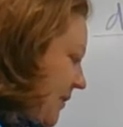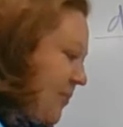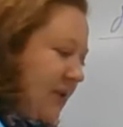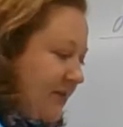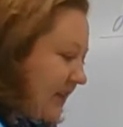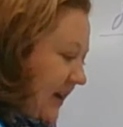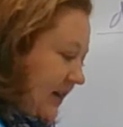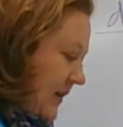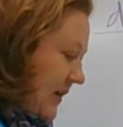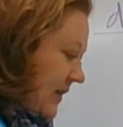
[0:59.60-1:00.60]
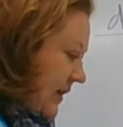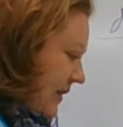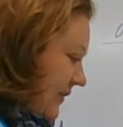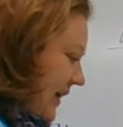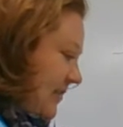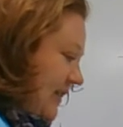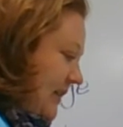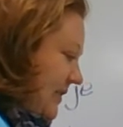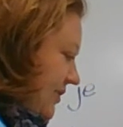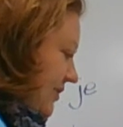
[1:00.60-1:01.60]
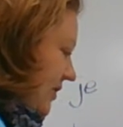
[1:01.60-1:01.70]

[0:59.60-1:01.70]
People love like that dancing